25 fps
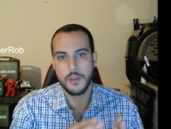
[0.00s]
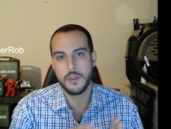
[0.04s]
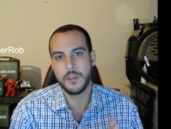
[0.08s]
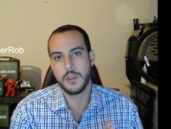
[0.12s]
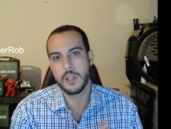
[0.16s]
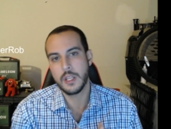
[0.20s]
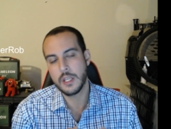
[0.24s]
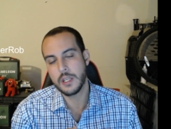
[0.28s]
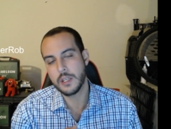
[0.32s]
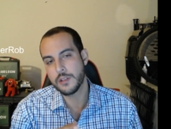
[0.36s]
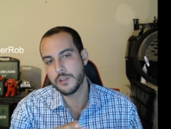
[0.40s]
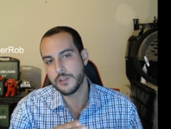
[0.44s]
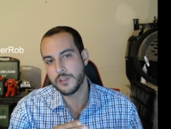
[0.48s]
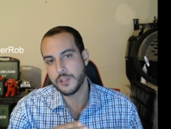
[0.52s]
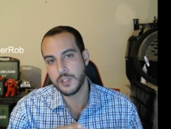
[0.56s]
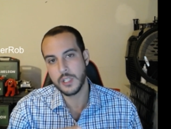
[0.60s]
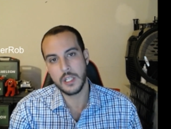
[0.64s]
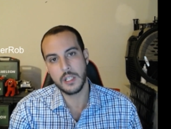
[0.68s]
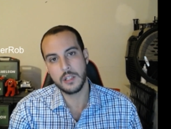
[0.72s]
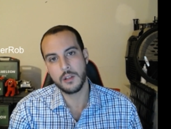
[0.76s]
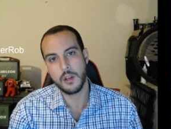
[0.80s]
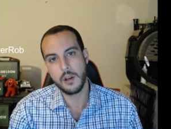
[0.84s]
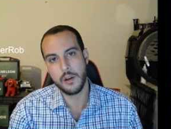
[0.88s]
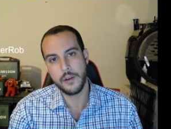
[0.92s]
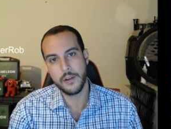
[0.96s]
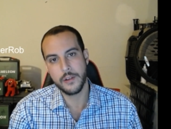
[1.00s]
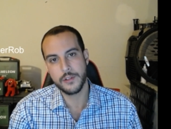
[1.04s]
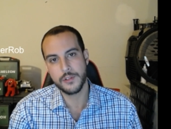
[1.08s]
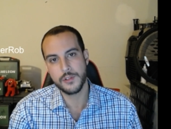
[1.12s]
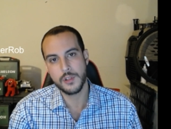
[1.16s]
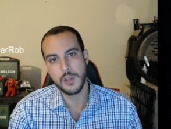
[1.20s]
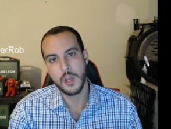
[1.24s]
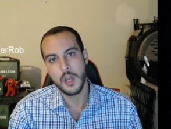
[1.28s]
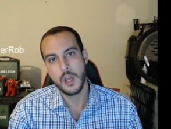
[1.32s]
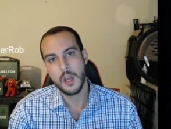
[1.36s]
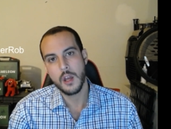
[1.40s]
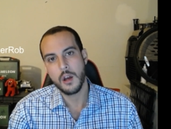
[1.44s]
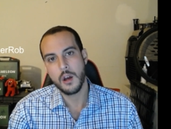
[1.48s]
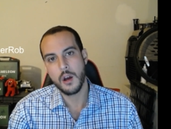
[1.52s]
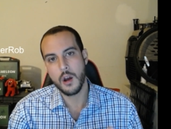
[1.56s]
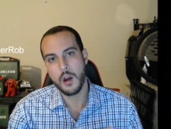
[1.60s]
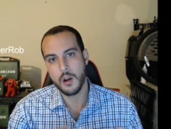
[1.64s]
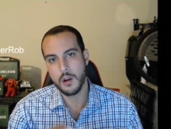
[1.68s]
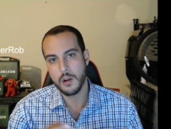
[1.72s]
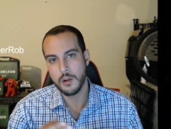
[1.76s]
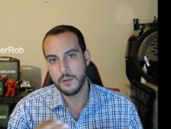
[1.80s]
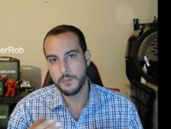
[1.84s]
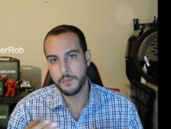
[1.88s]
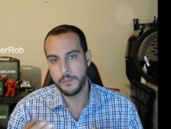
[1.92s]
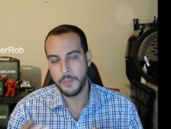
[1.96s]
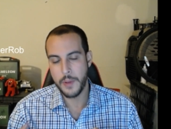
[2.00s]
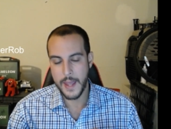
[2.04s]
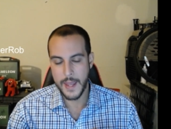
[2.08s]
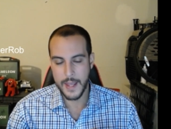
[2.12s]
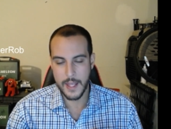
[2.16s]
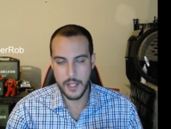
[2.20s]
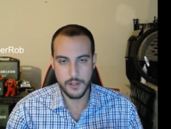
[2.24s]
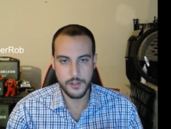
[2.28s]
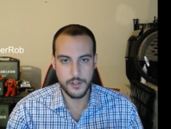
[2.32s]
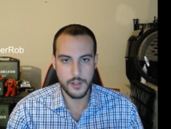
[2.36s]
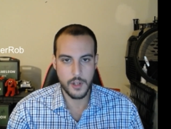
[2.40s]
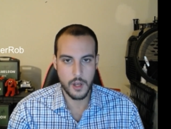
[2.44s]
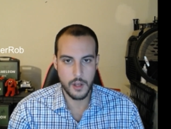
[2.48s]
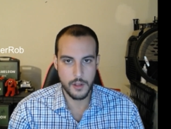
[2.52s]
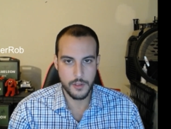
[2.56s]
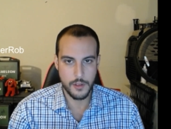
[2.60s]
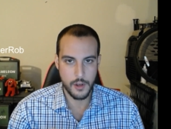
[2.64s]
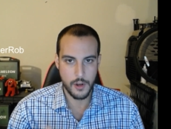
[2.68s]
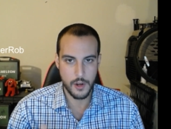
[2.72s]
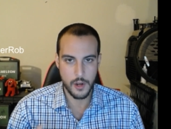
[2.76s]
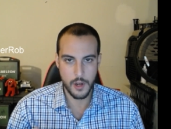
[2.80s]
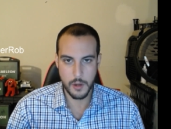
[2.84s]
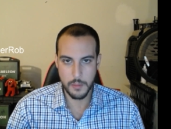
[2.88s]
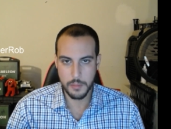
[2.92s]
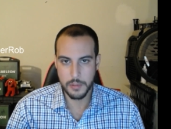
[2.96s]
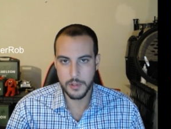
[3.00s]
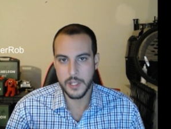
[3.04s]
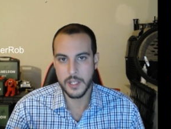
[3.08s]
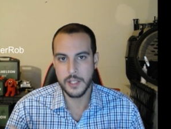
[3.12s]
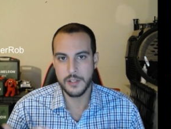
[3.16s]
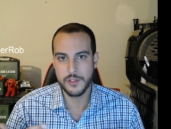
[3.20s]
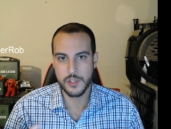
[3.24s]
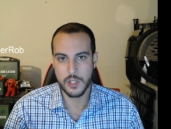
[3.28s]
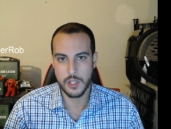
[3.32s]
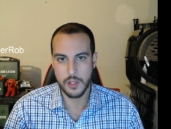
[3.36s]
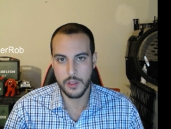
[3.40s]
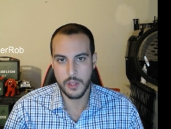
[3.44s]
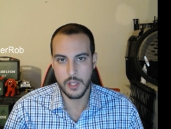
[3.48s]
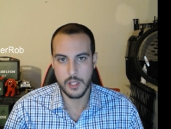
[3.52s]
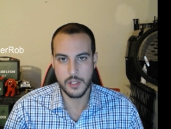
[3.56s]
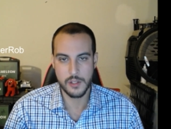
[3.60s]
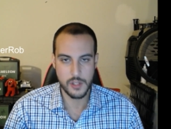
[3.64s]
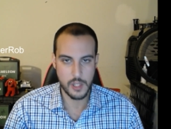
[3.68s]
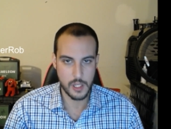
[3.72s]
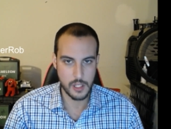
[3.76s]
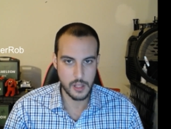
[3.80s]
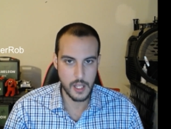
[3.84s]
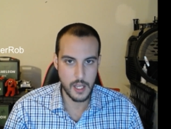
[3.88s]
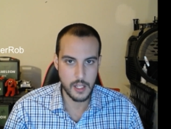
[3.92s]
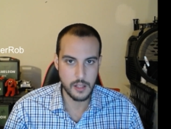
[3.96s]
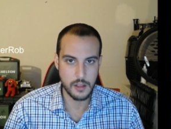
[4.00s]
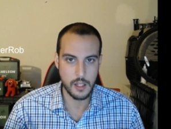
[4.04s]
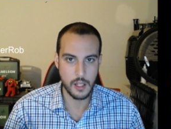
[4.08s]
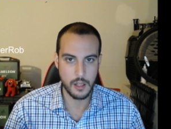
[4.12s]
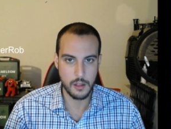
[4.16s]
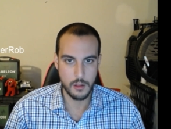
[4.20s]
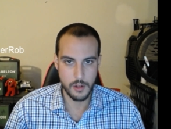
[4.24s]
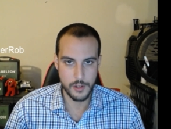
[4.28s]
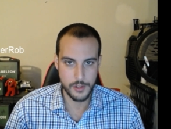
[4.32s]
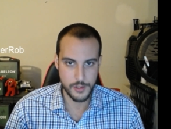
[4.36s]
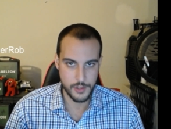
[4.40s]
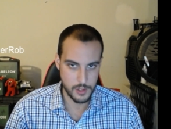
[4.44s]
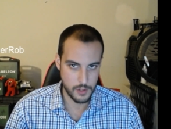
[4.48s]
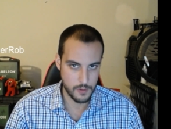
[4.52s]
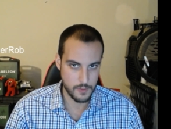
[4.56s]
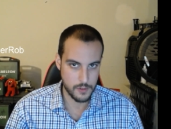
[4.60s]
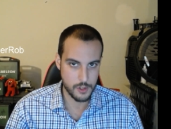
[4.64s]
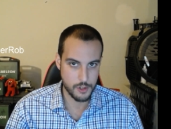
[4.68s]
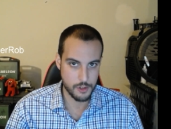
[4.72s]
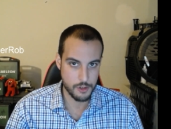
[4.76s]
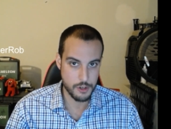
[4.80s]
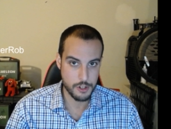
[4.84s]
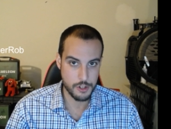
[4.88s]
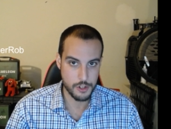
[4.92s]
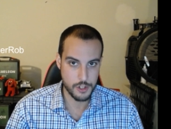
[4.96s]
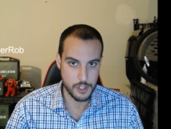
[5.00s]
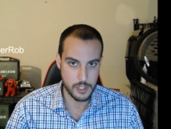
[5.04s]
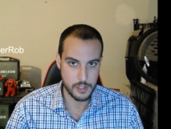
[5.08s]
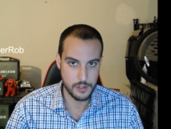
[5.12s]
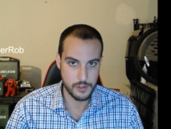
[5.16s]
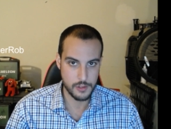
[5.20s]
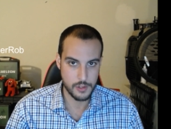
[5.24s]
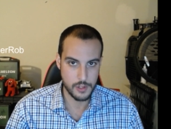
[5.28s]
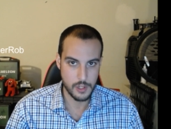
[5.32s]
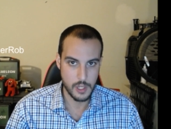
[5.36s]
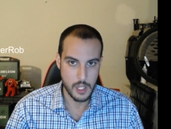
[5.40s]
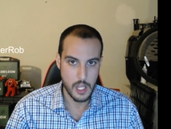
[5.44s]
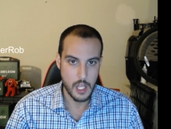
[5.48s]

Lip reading: the ESA dogs are banned on their airplanes and things like that. They lost their restrictions.